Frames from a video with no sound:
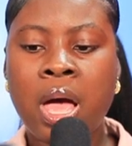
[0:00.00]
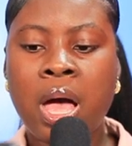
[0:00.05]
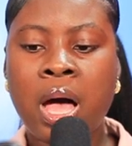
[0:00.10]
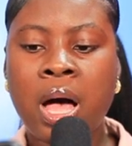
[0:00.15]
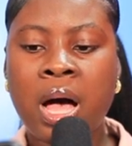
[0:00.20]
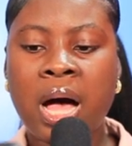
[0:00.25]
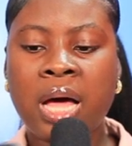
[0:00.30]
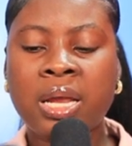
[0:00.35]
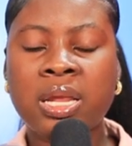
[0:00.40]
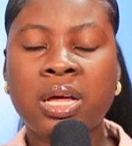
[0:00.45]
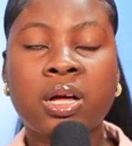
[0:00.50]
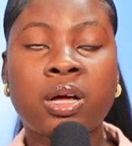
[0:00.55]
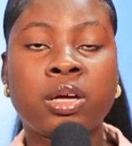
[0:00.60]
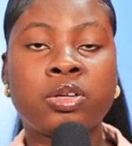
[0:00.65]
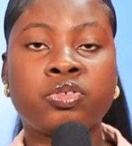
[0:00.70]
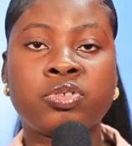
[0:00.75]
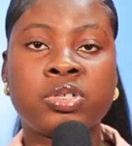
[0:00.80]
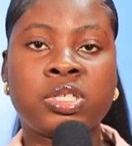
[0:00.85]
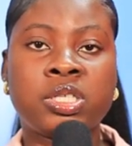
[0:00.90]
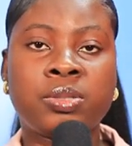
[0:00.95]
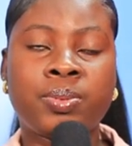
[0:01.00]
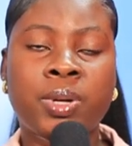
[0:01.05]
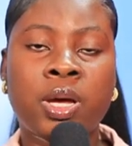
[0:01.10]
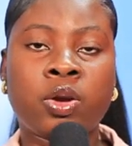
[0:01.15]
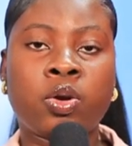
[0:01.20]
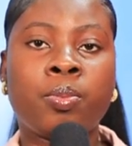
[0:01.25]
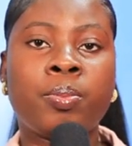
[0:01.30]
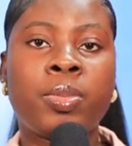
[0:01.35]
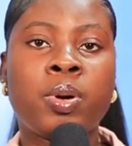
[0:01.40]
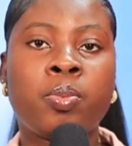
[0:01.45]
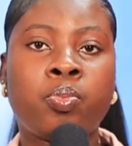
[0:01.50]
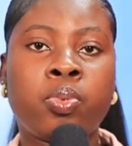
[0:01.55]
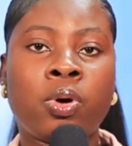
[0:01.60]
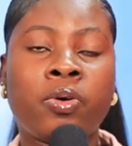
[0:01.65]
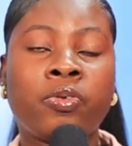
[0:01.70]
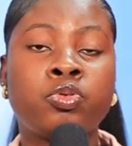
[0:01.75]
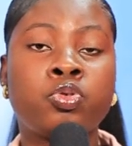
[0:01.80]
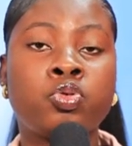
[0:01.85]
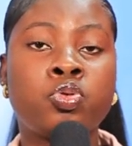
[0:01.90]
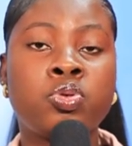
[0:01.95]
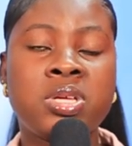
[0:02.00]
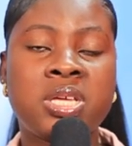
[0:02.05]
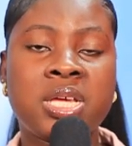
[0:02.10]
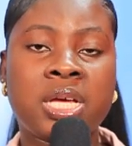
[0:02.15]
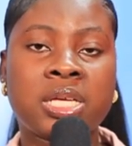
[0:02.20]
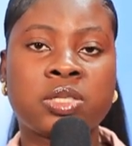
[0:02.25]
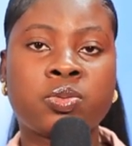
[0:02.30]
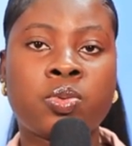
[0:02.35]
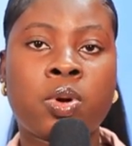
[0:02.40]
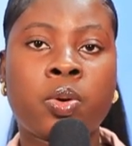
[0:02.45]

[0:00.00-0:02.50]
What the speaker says: Other countries be a number of 2 years.